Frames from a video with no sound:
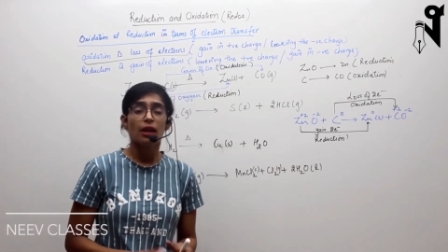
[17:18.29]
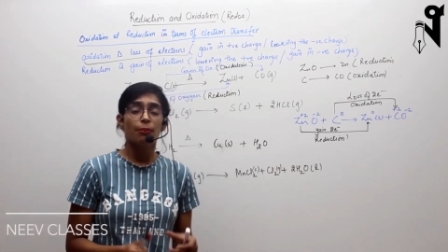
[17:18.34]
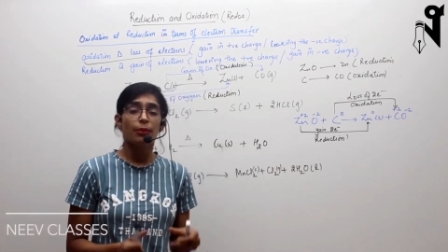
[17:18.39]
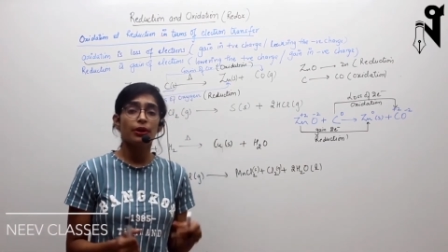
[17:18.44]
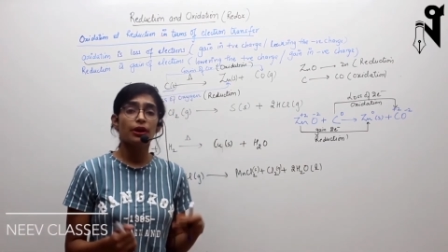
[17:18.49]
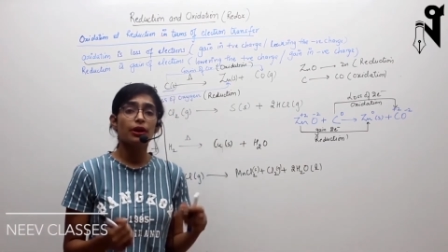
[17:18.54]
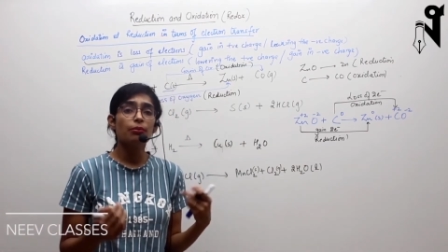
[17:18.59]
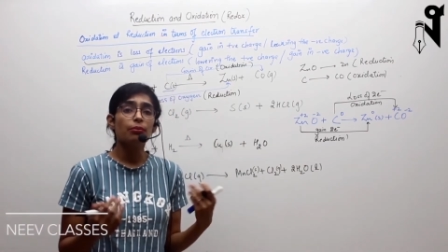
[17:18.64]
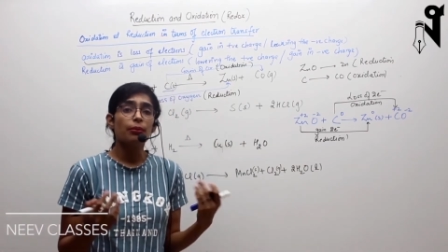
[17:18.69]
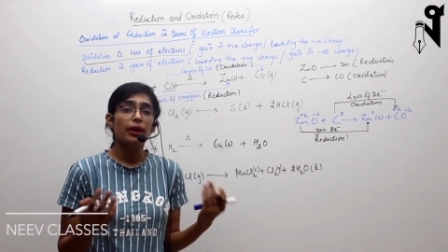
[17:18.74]

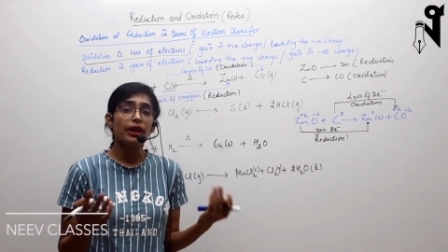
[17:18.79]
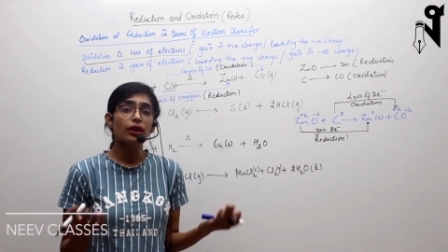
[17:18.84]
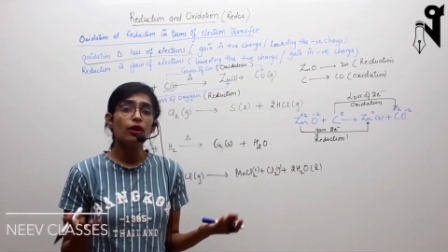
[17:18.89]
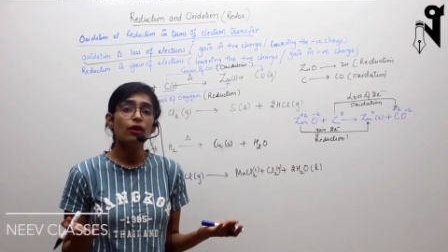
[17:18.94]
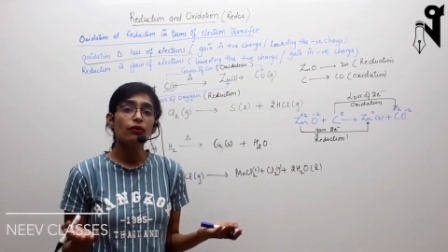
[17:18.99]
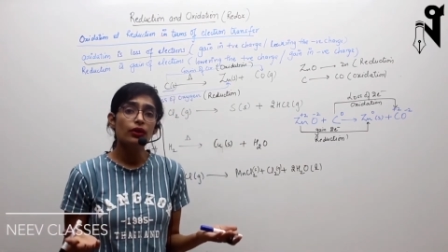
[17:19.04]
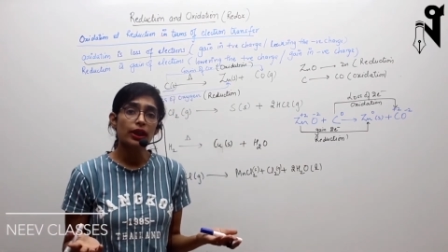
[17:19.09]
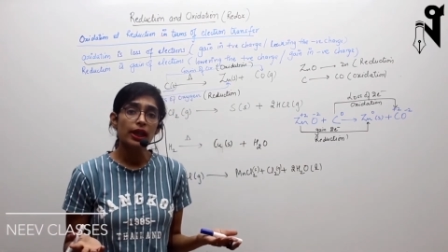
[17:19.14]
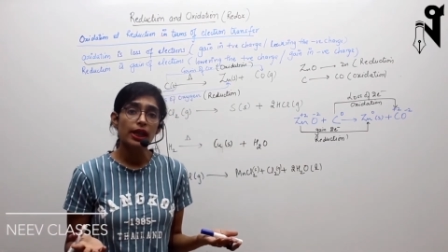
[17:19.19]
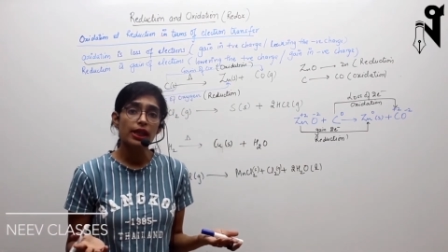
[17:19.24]
But in many
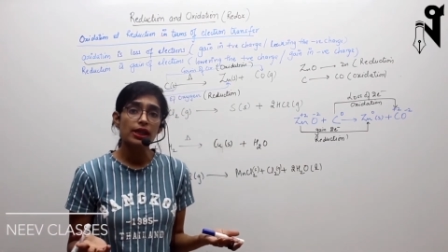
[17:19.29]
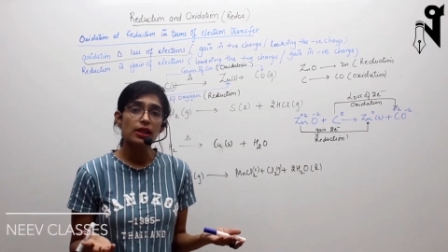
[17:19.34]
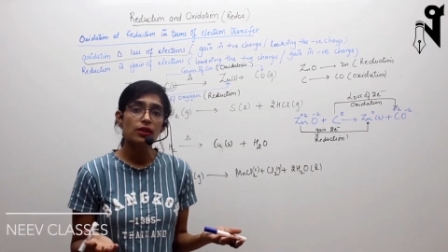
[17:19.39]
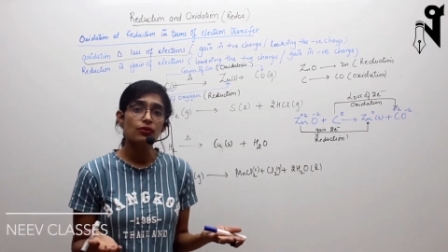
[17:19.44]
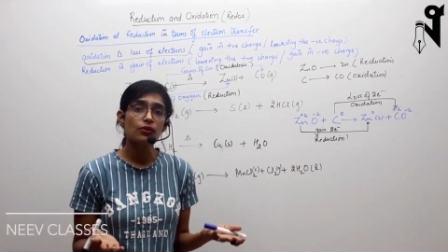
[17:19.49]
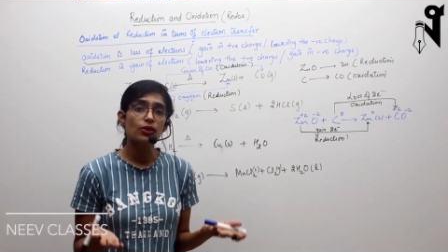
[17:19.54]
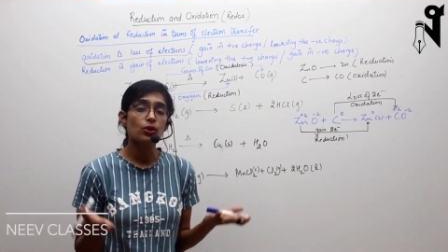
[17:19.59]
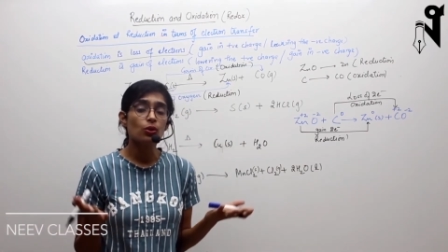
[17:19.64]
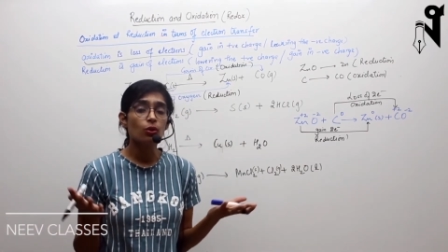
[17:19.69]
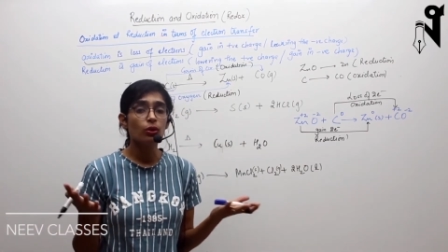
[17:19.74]
of the
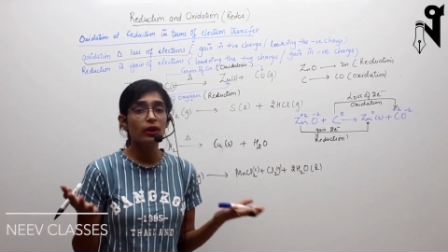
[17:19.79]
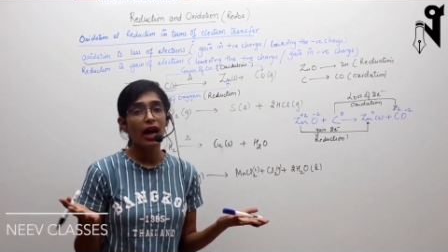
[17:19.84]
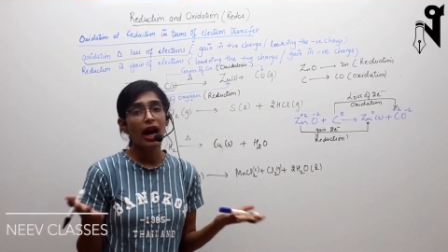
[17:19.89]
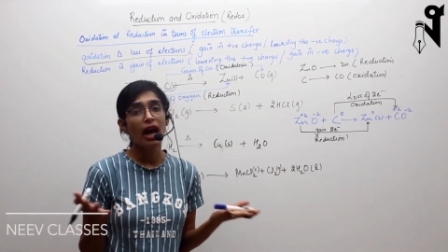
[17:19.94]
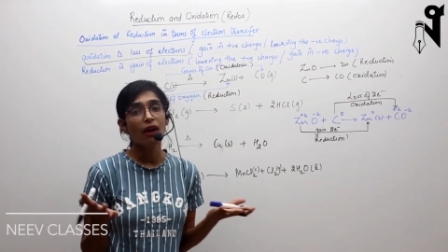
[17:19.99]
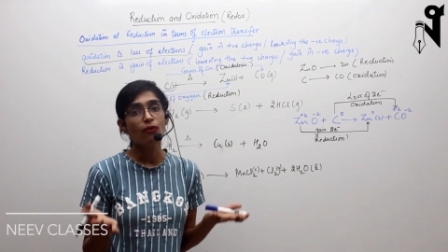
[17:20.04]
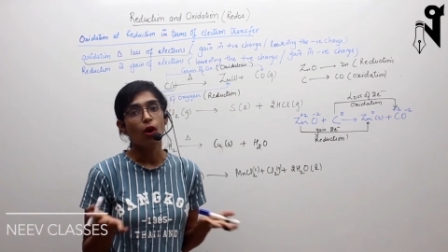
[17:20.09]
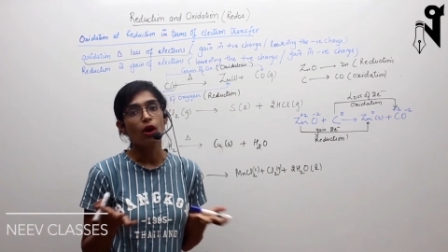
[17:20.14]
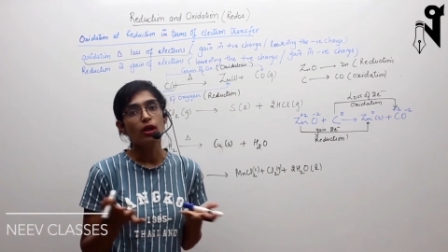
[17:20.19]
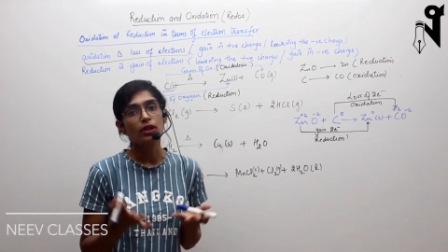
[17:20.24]
cases, we don't
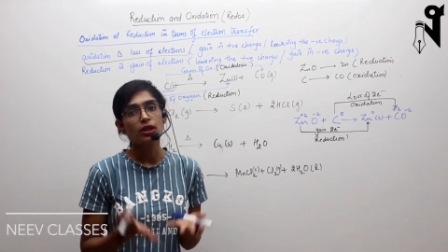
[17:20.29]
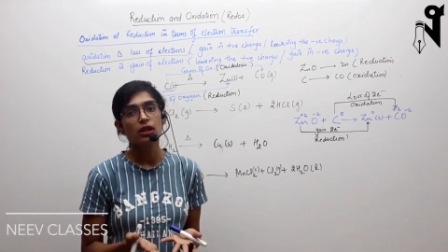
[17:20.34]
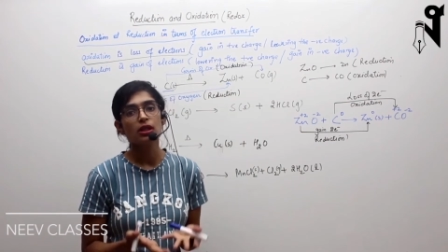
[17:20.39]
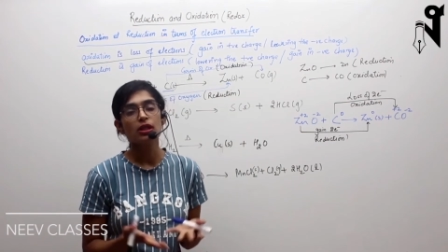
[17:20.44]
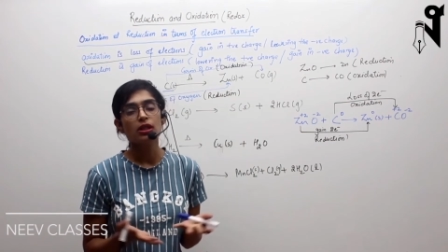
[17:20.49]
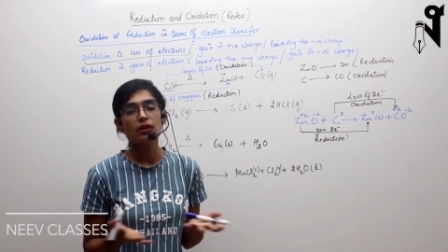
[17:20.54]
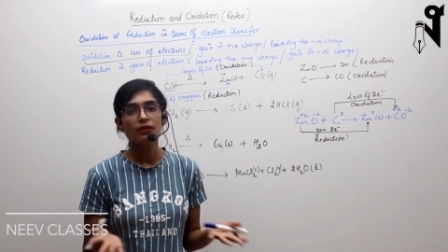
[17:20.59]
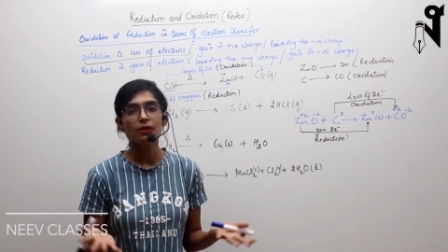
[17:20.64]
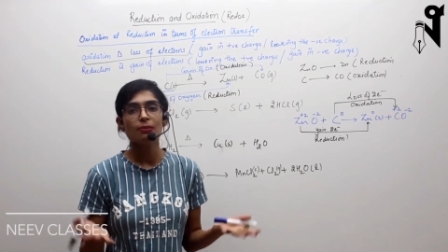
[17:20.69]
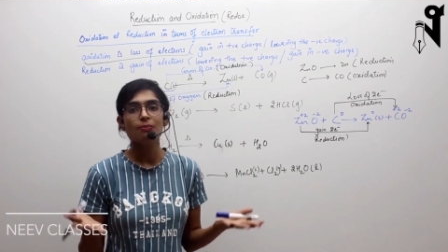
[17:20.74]
have
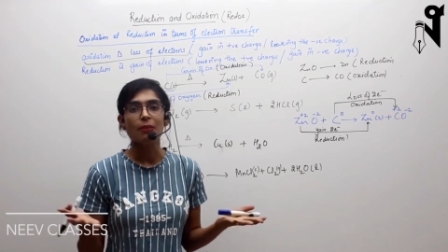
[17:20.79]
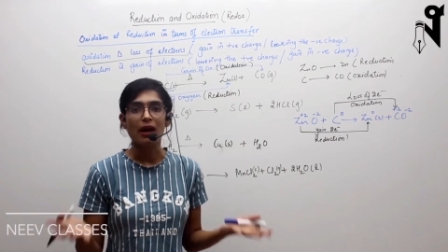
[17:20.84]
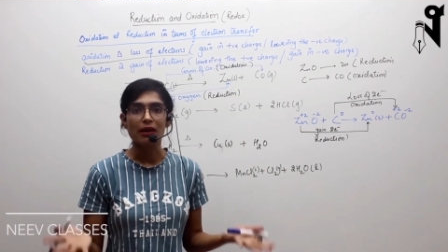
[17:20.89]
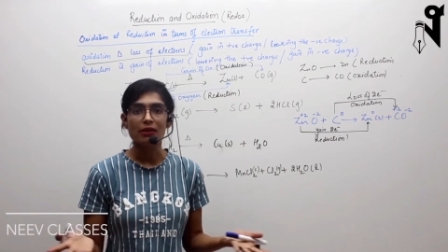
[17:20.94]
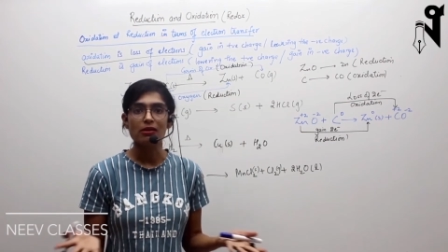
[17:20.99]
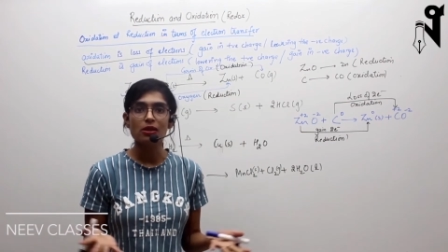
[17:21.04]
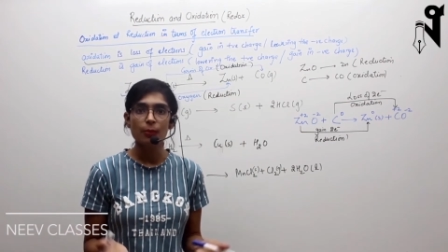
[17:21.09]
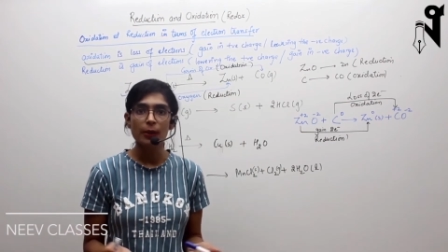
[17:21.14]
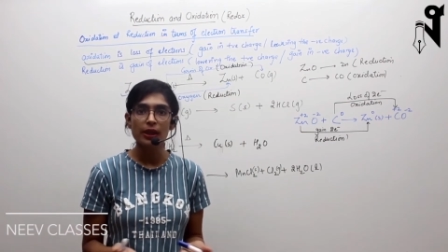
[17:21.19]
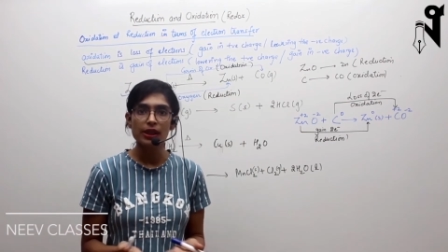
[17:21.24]
oxygen even
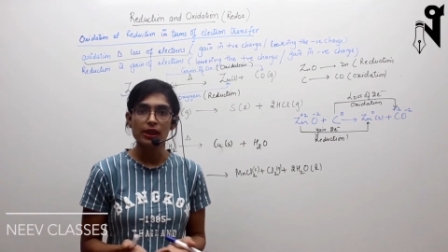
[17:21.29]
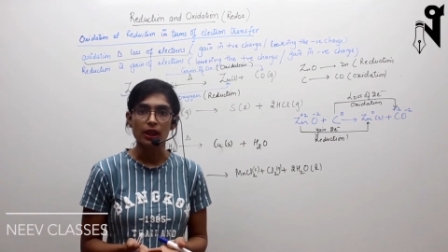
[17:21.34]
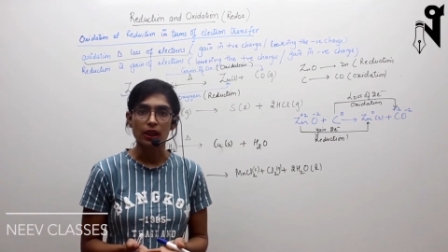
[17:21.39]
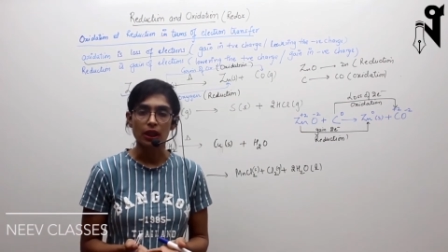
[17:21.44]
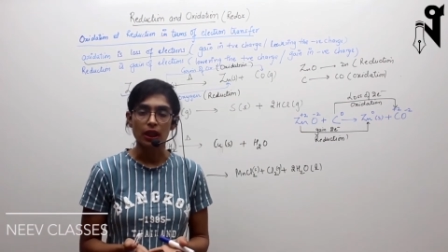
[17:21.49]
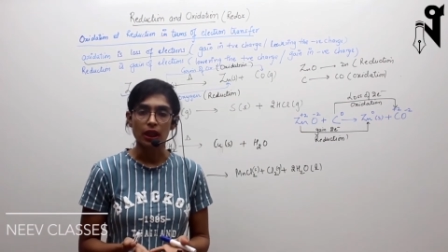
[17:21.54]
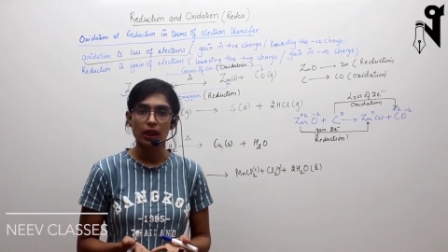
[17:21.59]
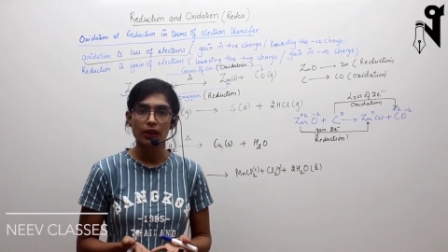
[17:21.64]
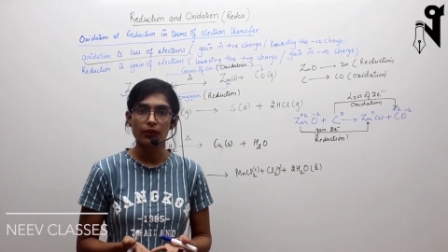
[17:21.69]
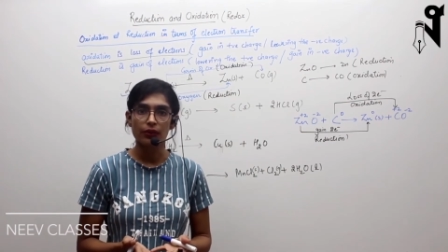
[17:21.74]

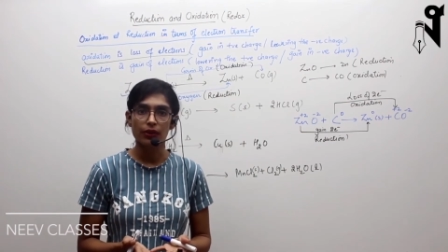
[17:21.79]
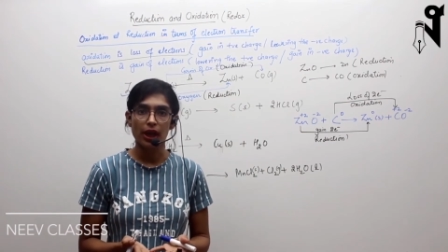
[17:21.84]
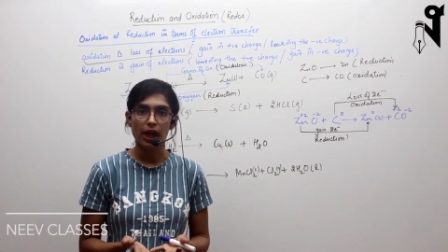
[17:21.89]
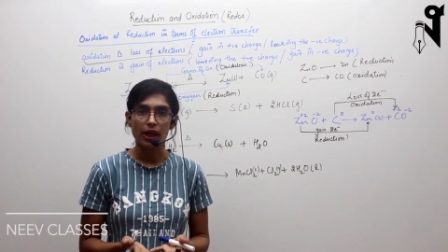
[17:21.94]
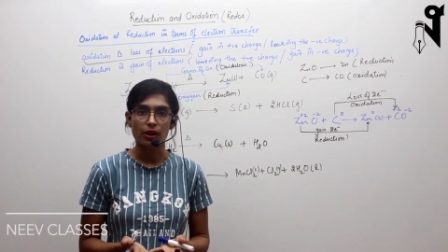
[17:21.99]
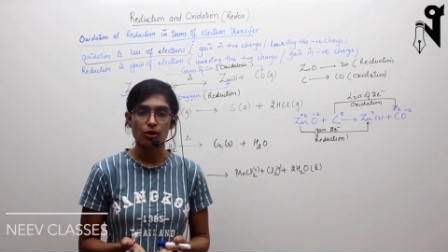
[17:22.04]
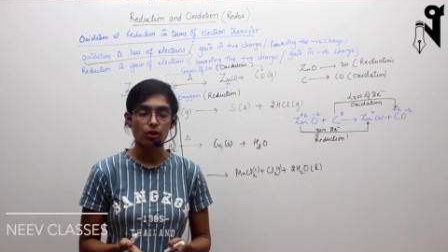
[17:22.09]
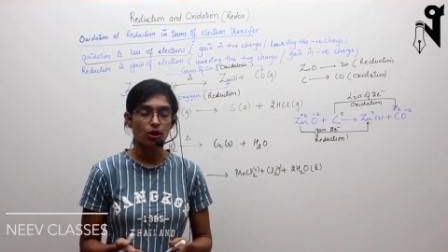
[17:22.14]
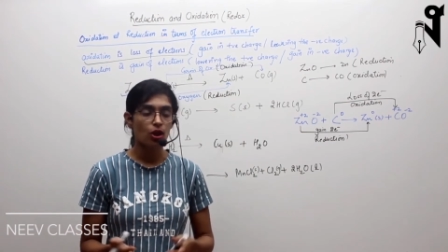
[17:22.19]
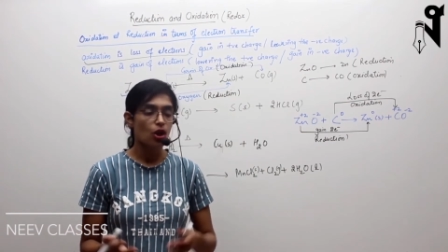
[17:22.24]
participating in the
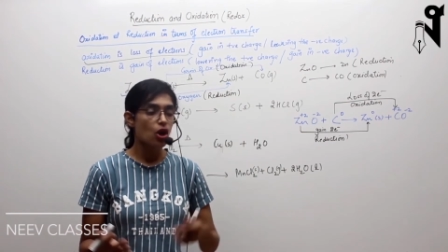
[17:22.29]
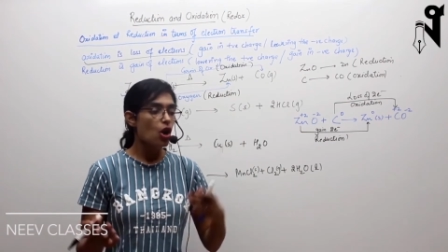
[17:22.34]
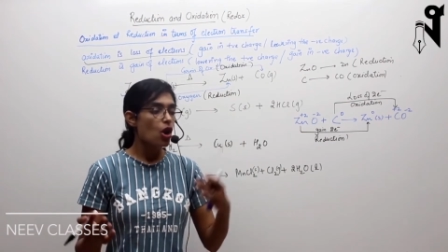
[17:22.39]
reaction